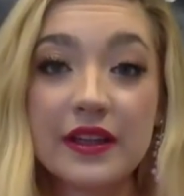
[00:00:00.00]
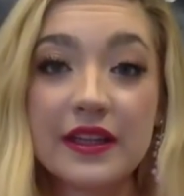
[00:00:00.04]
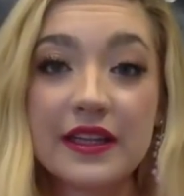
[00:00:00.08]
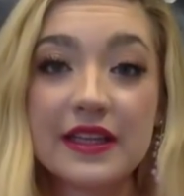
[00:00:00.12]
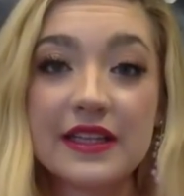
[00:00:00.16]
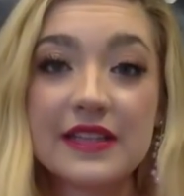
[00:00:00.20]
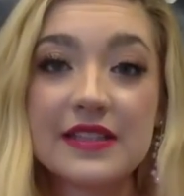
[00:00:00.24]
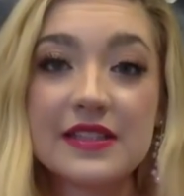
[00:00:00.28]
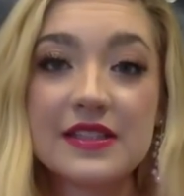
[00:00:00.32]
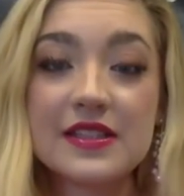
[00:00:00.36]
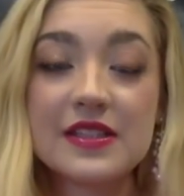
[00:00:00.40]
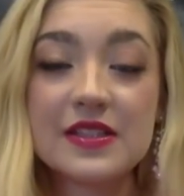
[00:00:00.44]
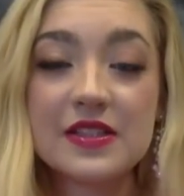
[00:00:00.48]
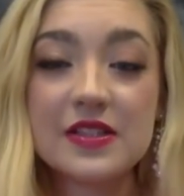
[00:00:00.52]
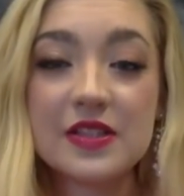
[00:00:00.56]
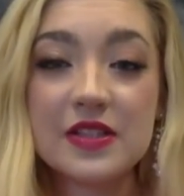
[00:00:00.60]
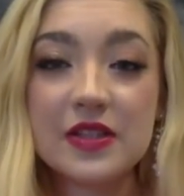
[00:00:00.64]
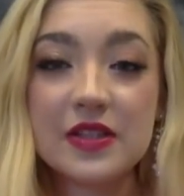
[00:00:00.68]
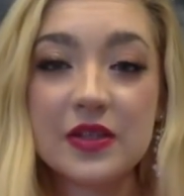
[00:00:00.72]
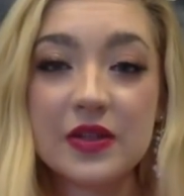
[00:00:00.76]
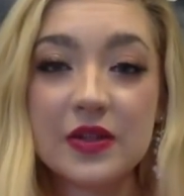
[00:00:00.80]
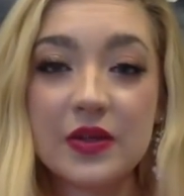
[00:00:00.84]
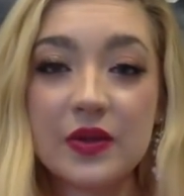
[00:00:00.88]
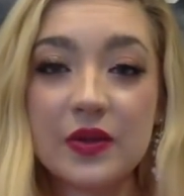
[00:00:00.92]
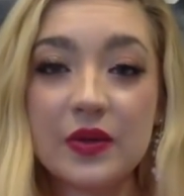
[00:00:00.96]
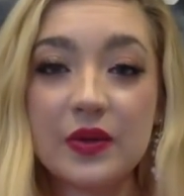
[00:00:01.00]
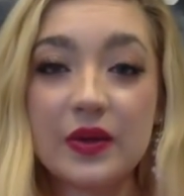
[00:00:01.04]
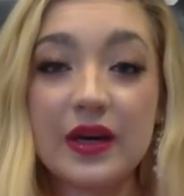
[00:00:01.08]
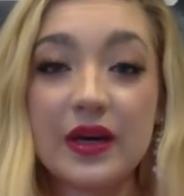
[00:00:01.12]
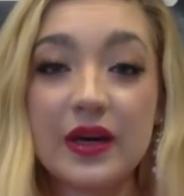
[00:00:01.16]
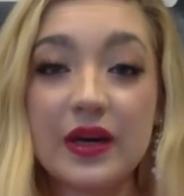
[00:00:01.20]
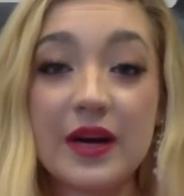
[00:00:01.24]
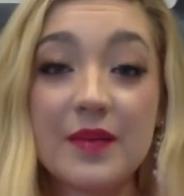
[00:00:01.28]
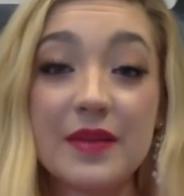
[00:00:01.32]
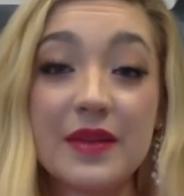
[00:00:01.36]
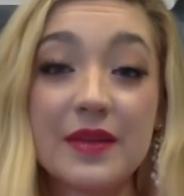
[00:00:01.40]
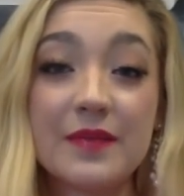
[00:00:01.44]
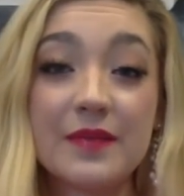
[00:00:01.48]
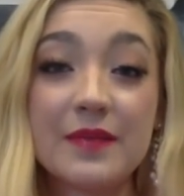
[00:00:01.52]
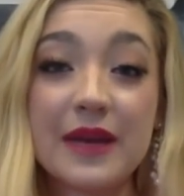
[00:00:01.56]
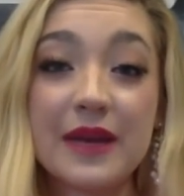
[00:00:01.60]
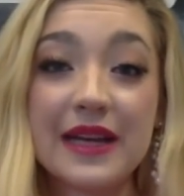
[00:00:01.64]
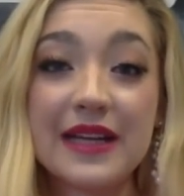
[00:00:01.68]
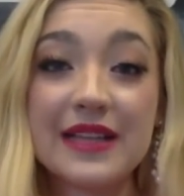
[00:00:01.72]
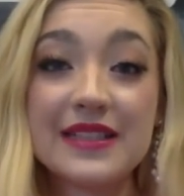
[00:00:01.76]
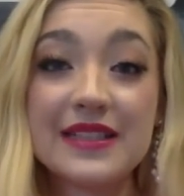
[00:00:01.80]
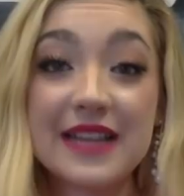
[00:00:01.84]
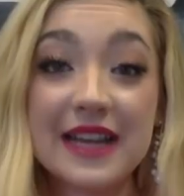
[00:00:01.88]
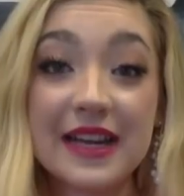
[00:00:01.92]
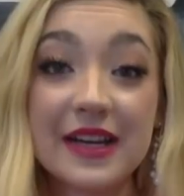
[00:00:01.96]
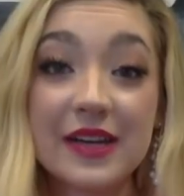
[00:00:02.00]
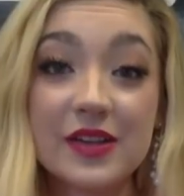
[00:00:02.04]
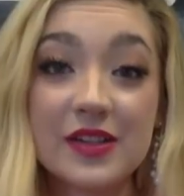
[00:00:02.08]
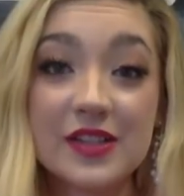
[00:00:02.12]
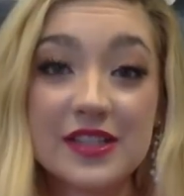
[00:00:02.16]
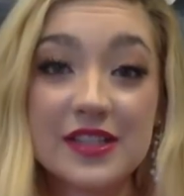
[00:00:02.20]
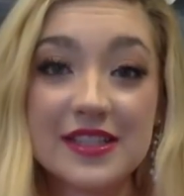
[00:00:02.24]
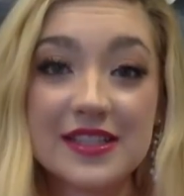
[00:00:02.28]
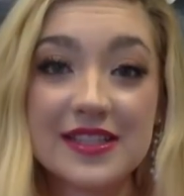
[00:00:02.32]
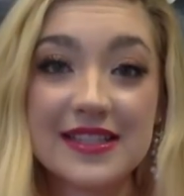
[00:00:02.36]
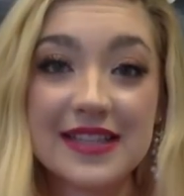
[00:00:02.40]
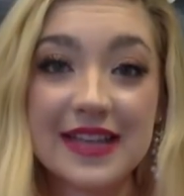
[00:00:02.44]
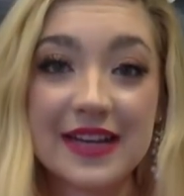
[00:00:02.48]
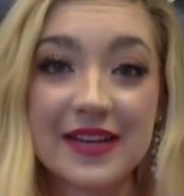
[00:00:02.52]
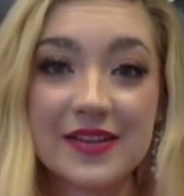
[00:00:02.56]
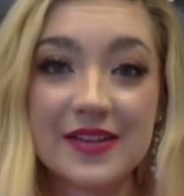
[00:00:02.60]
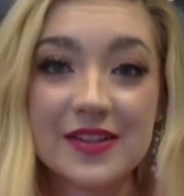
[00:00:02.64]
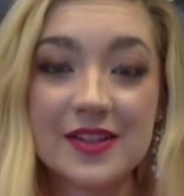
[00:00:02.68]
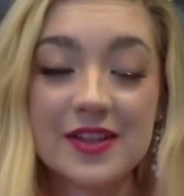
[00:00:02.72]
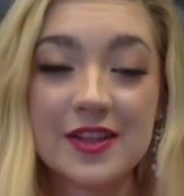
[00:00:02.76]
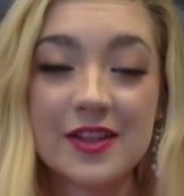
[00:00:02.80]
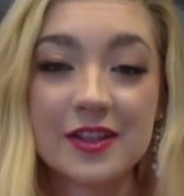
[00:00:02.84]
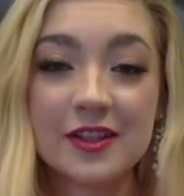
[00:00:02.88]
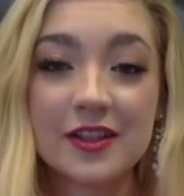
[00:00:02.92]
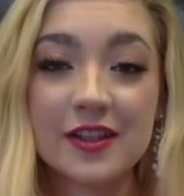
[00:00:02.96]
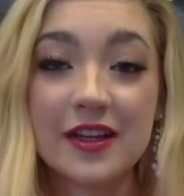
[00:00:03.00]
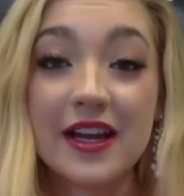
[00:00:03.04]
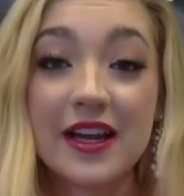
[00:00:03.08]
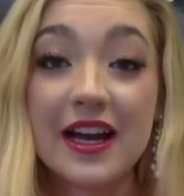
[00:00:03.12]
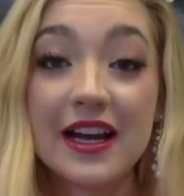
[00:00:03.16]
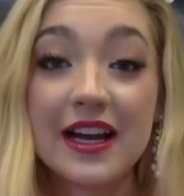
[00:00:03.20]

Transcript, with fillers: this to um, my Title VI counselor,